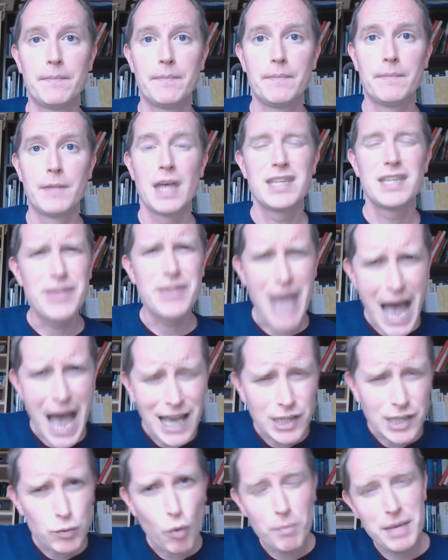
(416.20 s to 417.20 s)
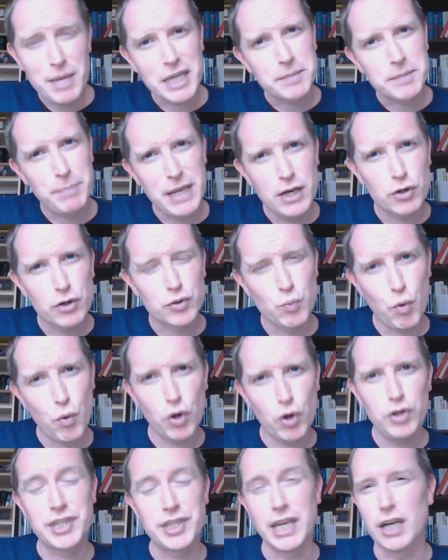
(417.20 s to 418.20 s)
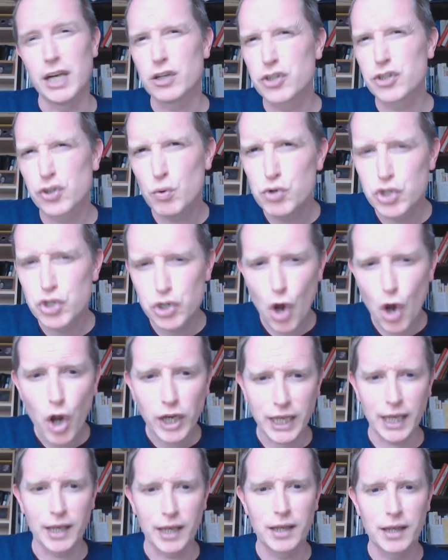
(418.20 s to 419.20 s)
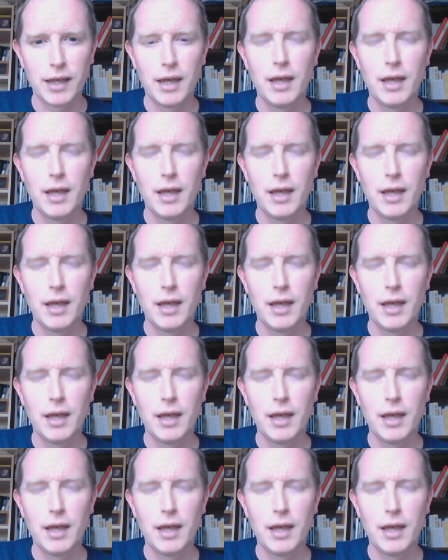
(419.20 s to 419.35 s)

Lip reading: See, that is what makes Peter's words here so shocking.